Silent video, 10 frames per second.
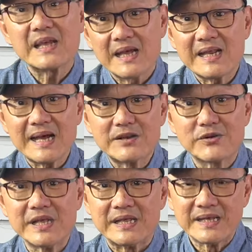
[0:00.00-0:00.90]
And I
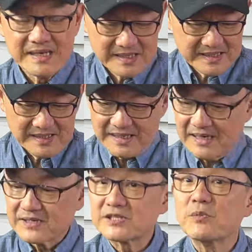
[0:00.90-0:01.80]
agree.
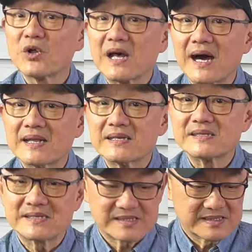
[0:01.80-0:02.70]
Smaller
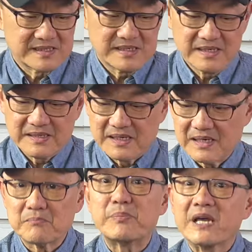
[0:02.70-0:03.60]
eyelets,
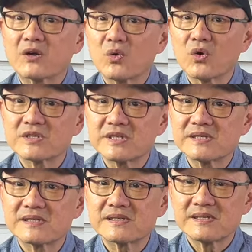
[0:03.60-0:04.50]
bigger
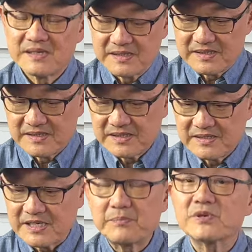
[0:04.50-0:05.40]
quarters,
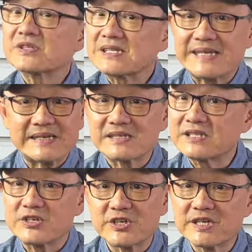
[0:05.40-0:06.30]
simple sleek
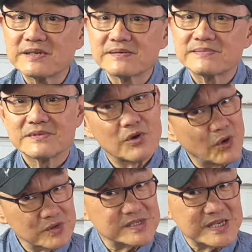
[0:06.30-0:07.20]
stitching,
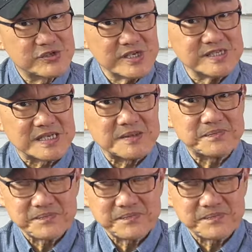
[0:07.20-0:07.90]
all say dressy.